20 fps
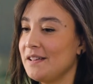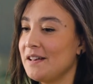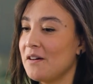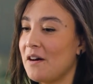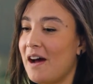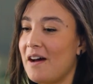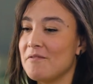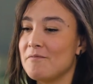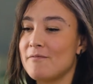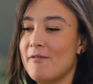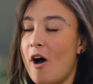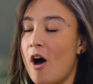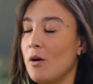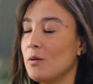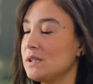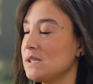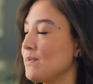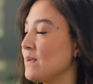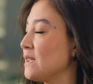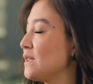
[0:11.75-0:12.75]
You know, I've
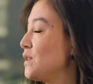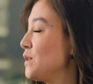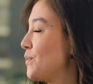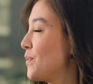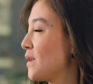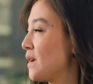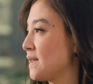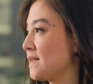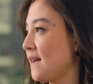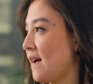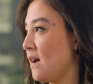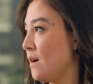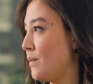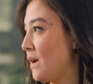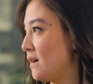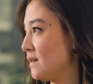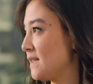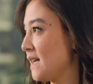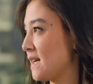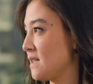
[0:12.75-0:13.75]
always been super excited
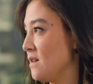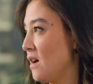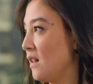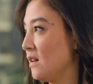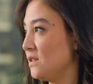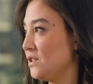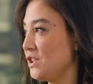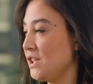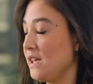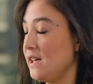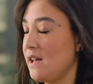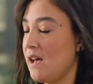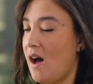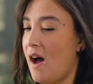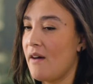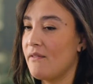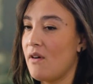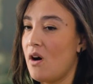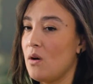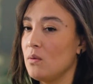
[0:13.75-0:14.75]
about technology.
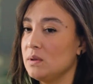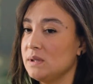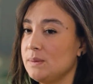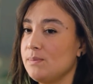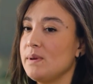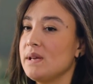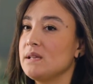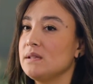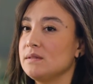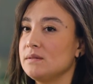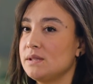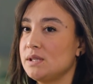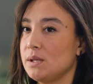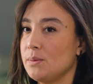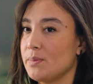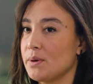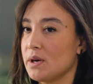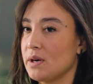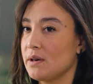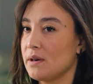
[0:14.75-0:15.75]
I've always been
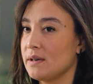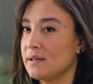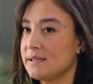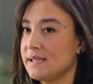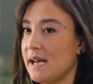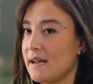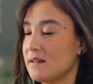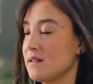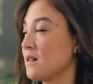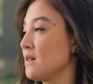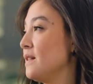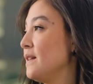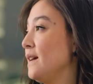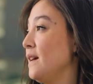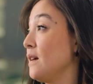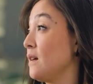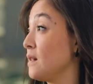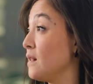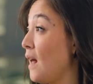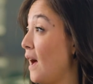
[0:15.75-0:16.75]
super
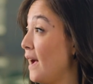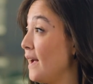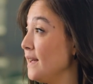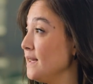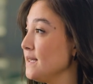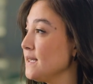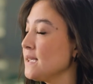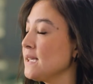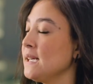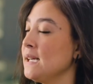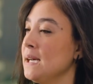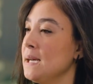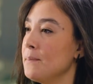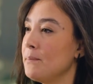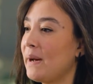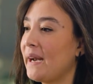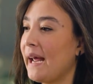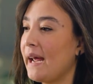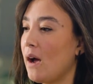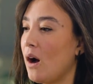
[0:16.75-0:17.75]
technically inclined,
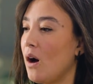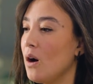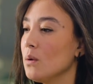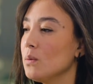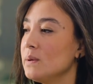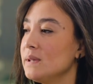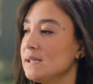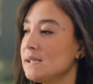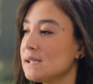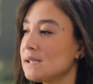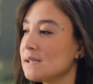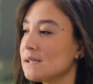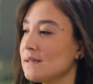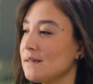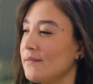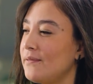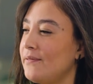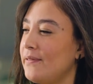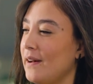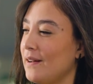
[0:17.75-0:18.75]
but I always
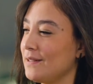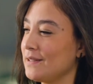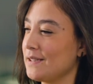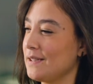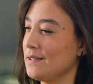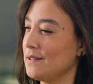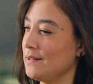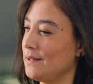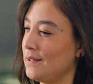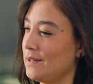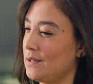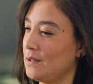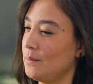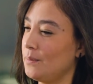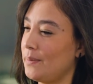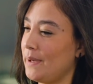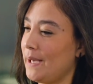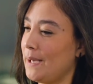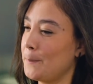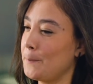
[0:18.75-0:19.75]
felt a little
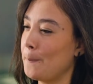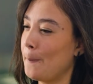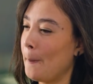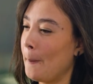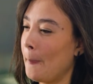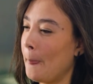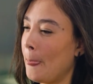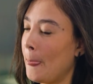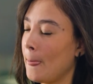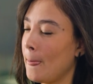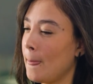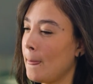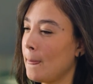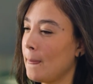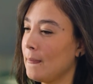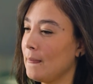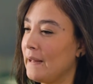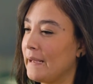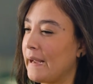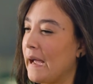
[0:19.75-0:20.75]
bit
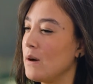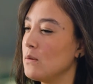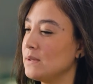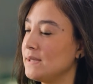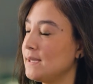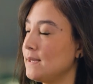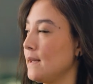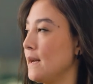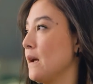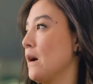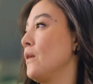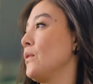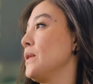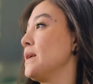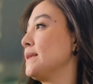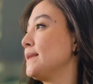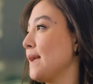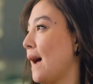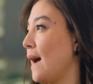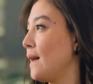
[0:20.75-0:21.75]
like I was sitting on
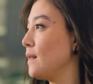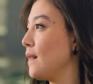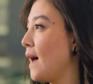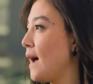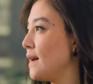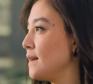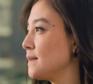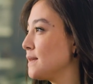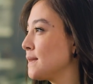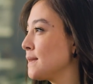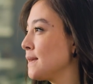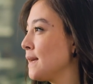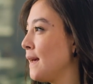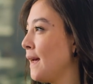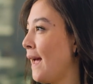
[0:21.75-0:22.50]
the sidelines.